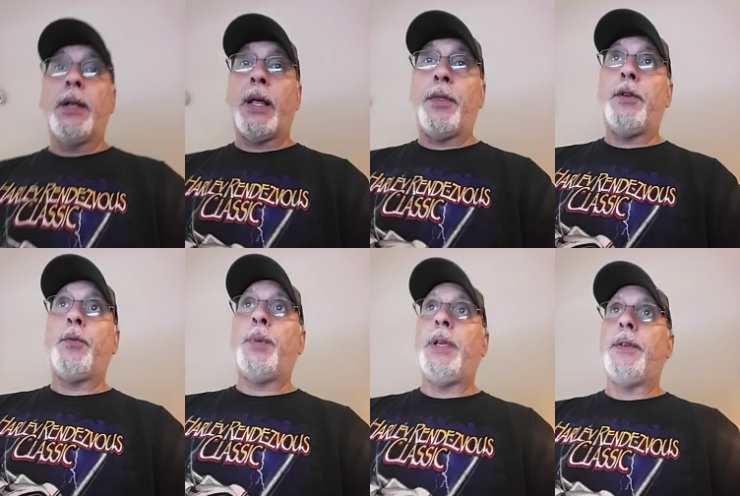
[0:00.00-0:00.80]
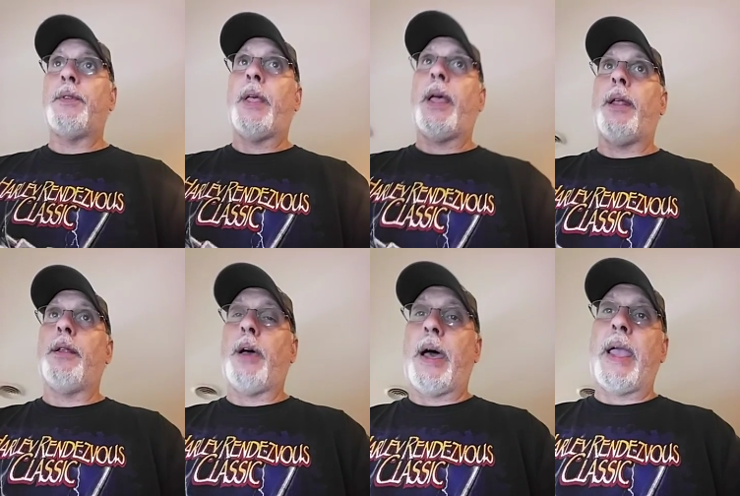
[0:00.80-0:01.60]
Now, this piece that
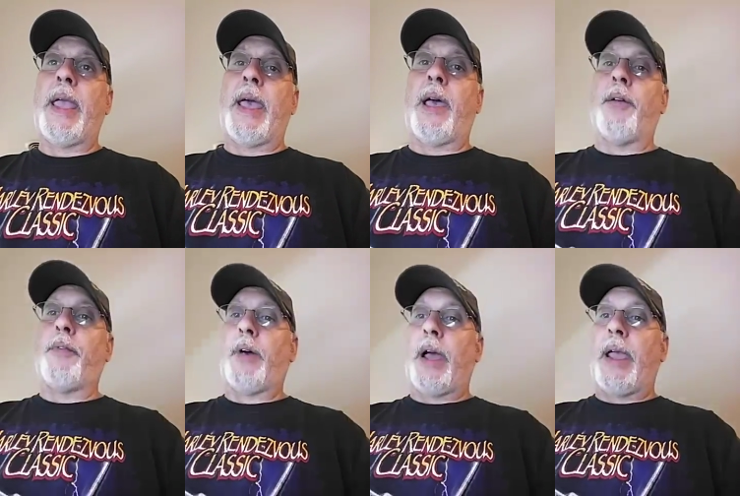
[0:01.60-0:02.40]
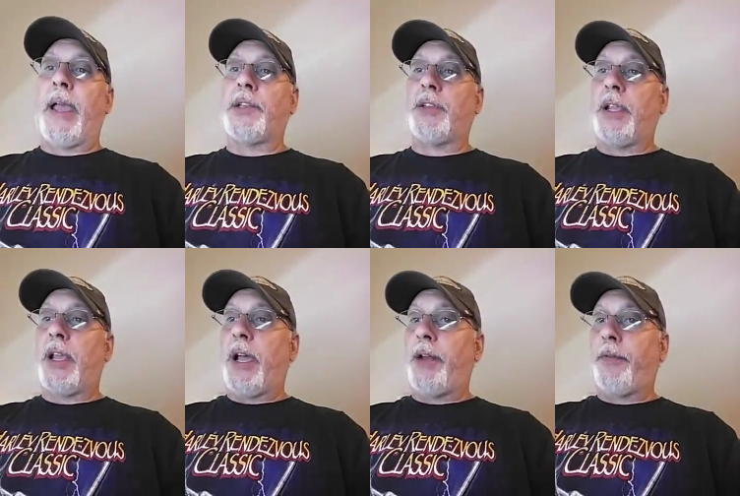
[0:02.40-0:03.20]
I have, I actually
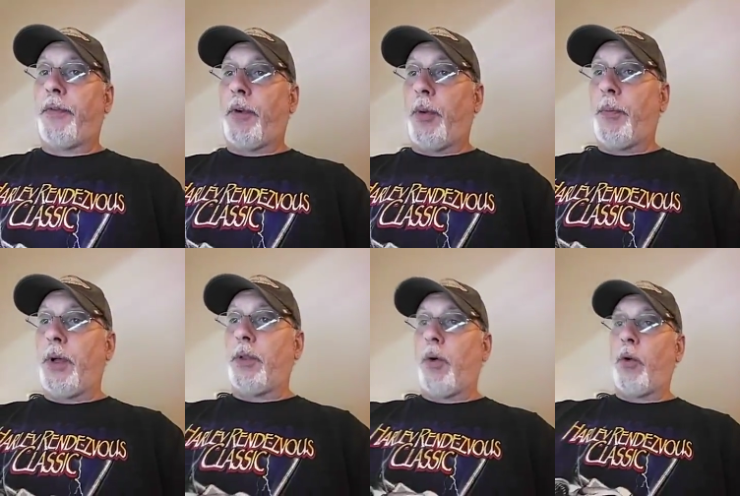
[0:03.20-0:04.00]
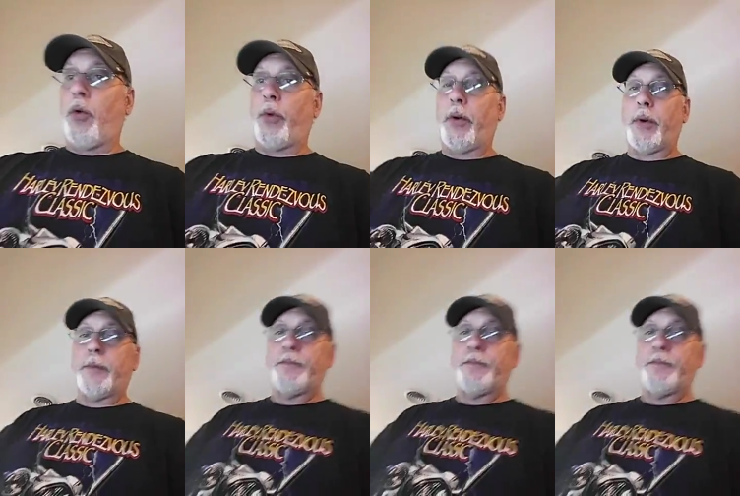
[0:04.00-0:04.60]
got from a local river.